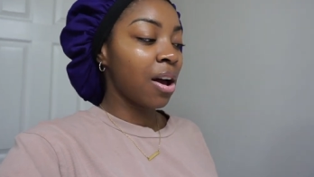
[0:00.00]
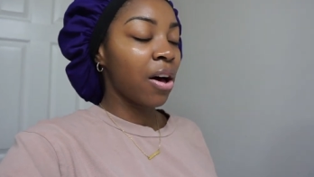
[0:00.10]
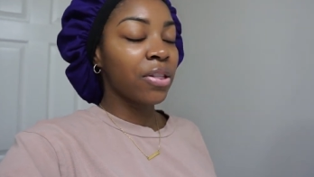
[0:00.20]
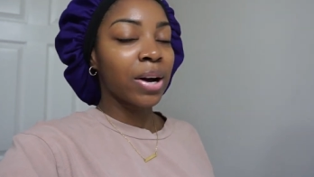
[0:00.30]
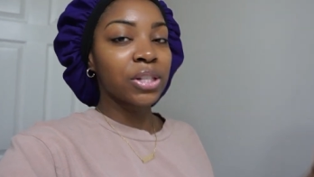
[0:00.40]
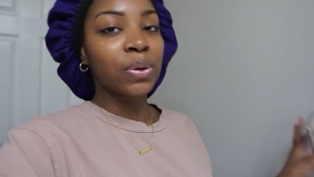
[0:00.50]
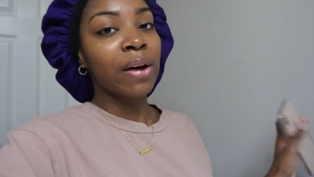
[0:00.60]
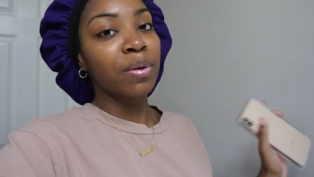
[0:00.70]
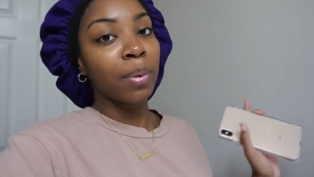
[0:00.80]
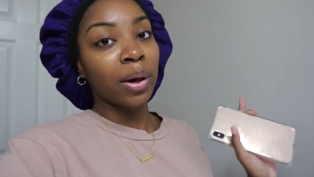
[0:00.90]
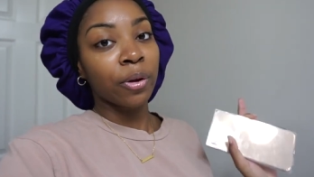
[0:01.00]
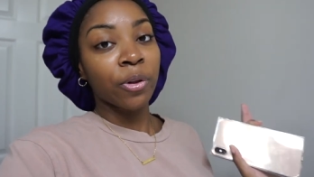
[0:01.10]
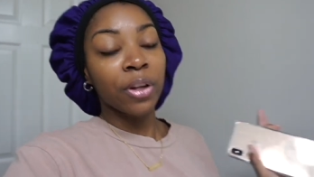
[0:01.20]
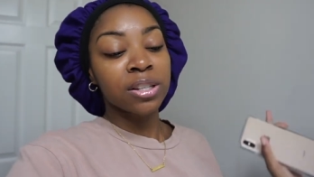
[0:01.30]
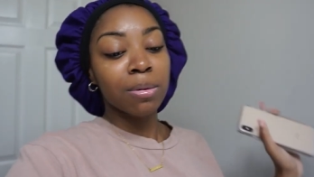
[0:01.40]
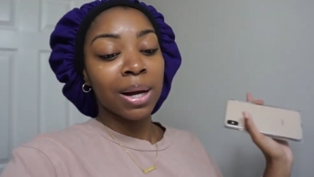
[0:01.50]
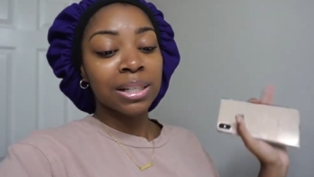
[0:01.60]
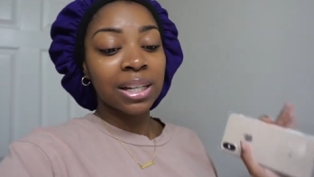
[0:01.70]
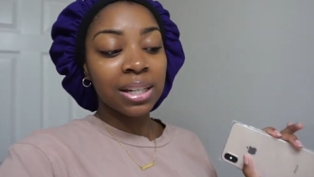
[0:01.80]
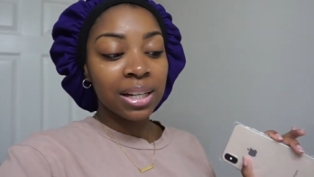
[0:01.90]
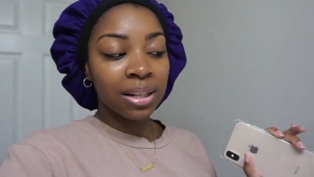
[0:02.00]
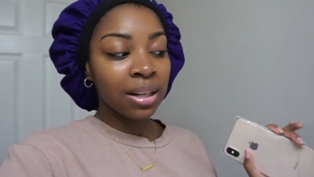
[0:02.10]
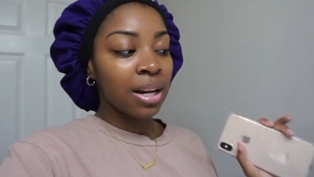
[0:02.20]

Although I do have a million other things on my agenda.